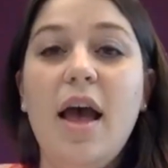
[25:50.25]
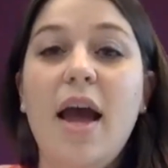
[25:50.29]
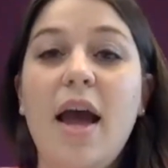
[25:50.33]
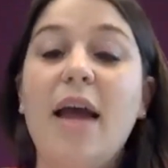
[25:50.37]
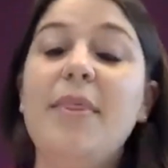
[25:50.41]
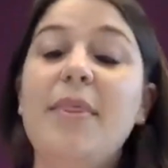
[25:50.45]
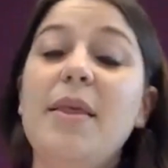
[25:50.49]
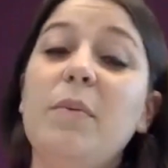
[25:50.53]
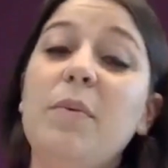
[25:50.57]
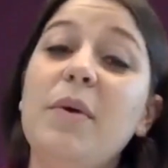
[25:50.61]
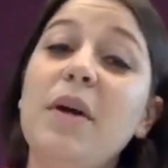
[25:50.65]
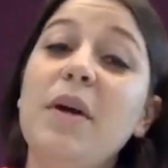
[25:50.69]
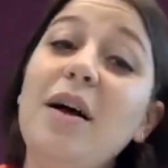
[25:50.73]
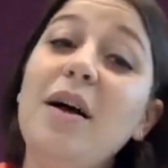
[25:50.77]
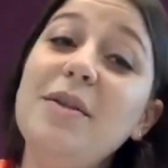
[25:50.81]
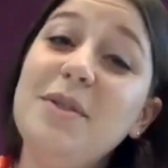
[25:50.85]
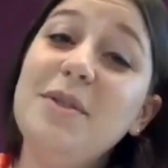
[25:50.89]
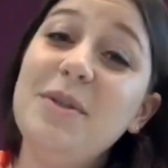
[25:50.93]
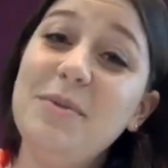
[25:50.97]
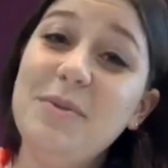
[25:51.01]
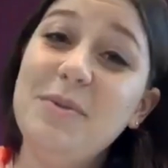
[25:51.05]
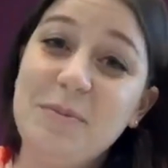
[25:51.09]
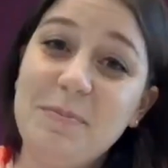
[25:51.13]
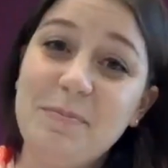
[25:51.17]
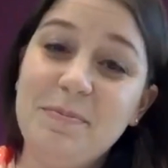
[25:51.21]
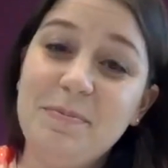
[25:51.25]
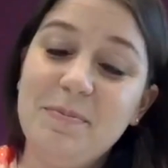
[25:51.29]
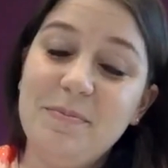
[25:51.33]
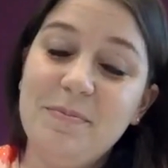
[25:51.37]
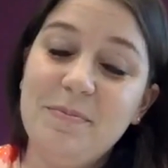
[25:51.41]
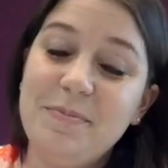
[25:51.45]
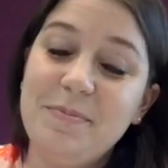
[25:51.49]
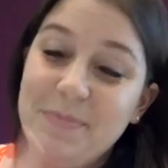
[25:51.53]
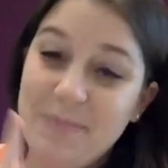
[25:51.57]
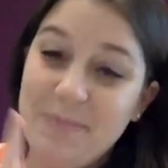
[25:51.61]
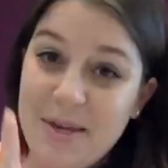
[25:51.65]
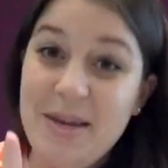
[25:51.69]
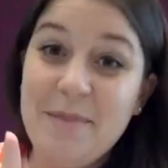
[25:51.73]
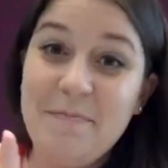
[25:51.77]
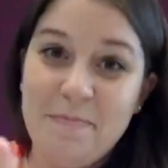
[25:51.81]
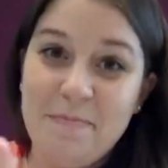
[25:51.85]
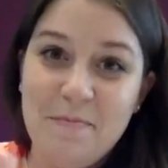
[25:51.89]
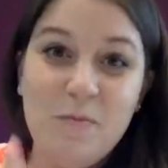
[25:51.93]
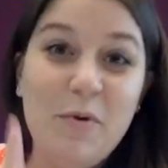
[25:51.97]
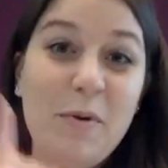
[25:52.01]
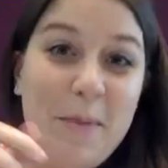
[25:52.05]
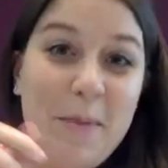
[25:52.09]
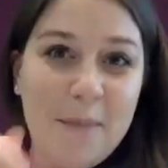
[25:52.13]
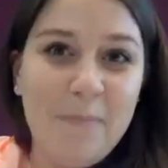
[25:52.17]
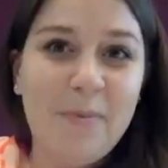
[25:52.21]
And then we also
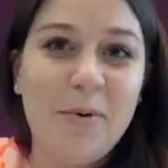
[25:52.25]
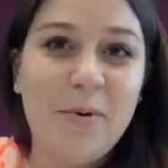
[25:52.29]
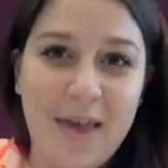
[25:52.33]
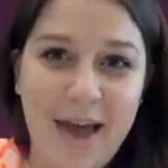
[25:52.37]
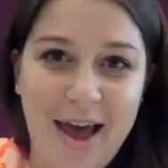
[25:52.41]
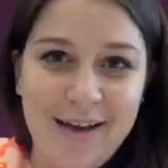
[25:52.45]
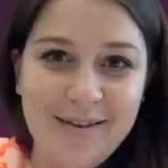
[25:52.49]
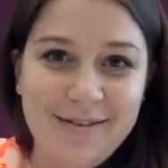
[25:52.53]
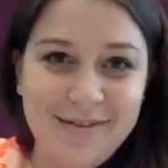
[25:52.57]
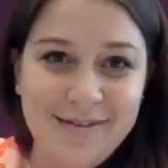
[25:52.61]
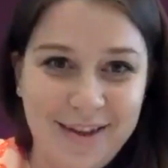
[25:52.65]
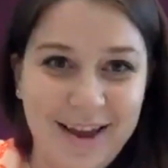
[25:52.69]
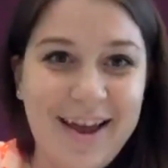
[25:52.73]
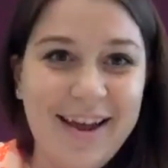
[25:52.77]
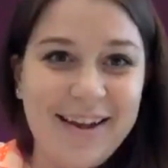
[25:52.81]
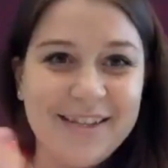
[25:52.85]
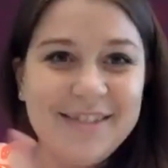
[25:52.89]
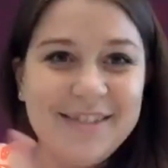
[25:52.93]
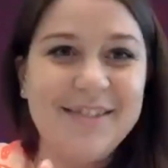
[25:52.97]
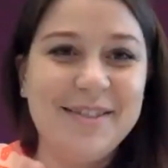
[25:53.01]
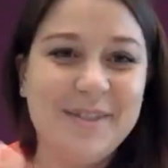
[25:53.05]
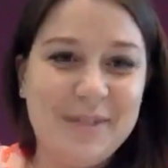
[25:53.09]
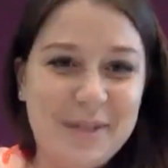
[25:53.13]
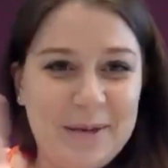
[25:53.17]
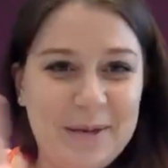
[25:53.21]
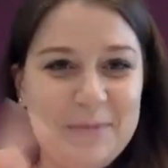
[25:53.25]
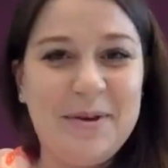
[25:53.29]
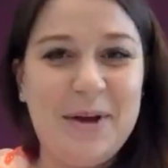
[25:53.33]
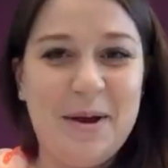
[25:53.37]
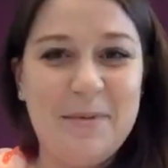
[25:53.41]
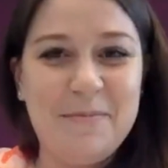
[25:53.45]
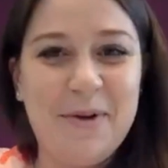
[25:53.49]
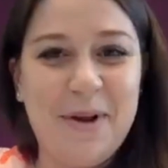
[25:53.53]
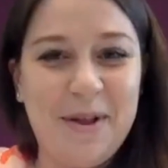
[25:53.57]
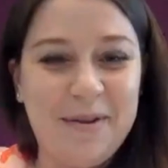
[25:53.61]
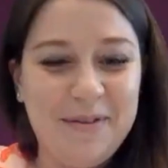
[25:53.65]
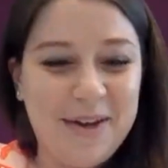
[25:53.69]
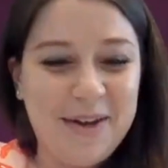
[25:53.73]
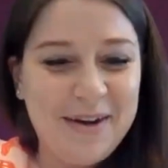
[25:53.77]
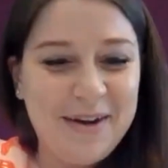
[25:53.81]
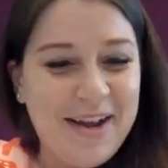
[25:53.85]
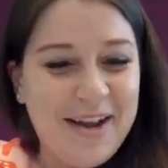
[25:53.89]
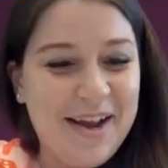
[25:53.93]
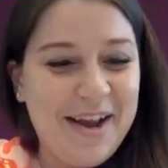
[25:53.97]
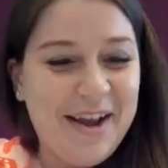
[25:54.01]
remember that, okay, because this is going to become relevant.